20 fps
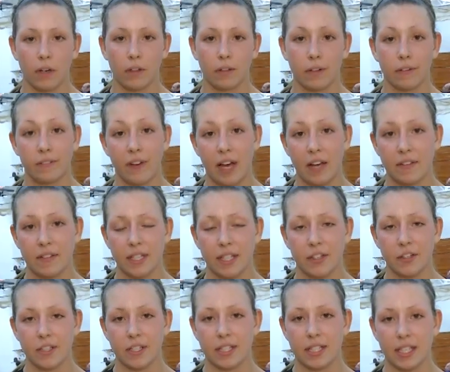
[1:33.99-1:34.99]
The five
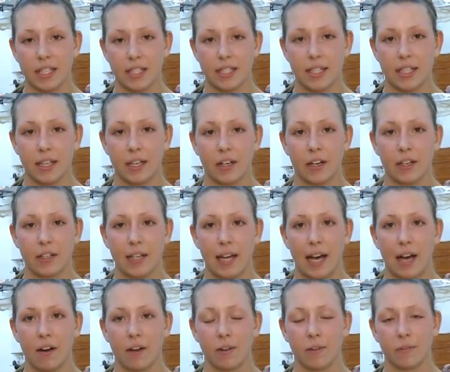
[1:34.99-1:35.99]
seniors this year
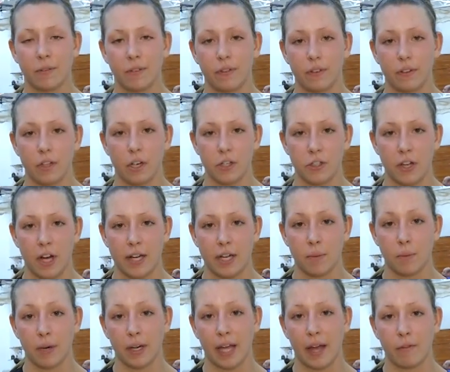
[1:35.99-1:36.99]
now have, are trying
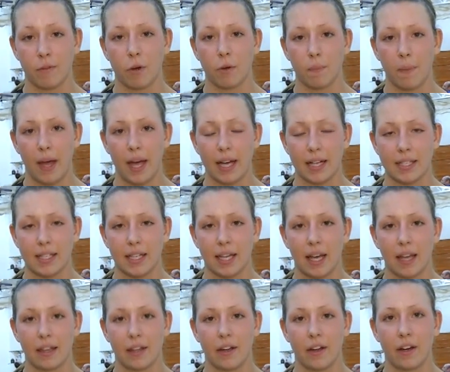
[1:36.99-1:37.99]
to bring everyone back
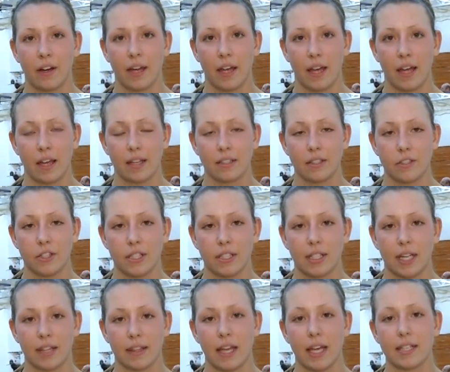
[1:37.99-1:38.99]
together and
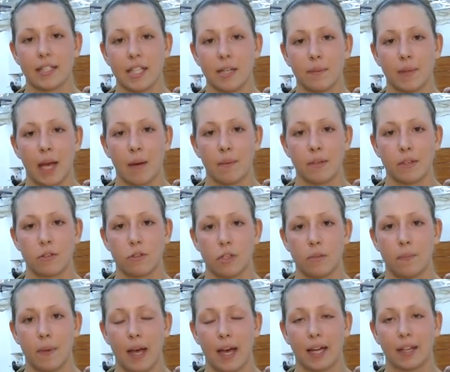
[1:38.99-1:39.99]
just get that team chemistry
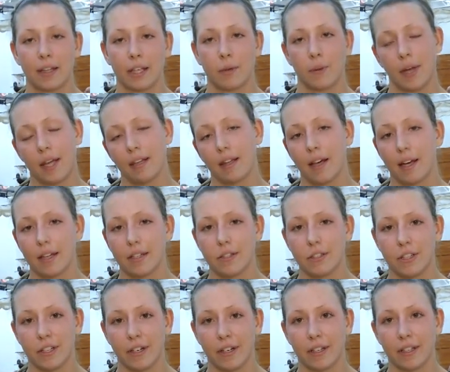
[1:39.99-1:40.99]
back like we had
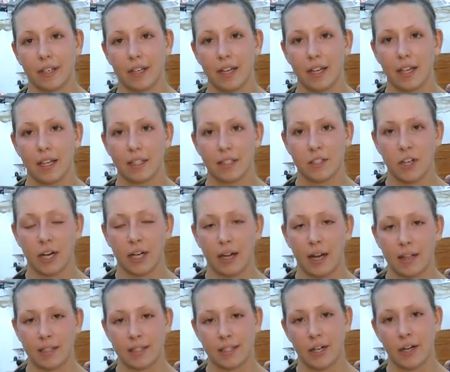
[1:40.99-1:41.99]
last year and
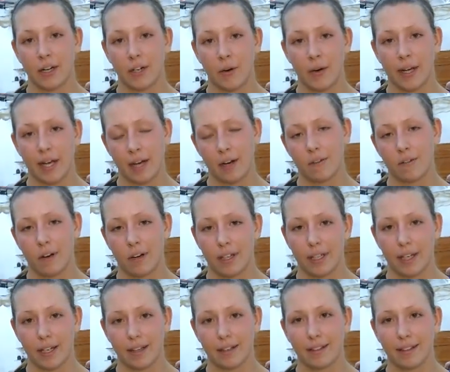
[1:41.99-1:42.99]
start, start going on a run
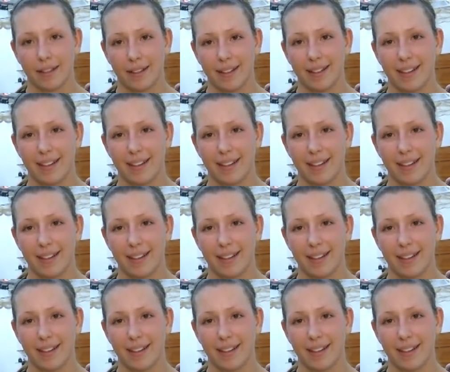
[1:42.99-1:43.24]
again.